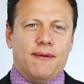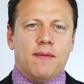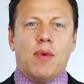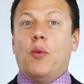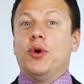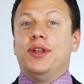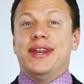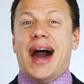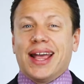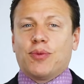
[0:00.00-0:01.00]
What would
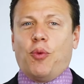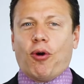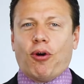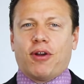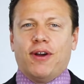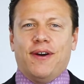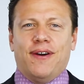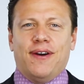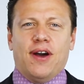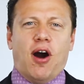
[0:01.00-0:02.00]
not work
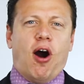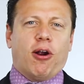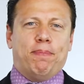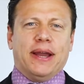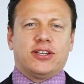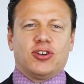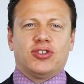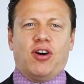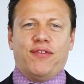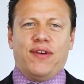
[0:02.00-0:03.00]
are pictures
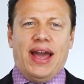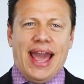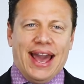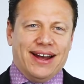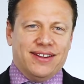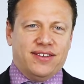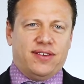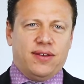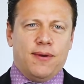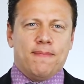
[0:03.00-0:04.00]
of ads.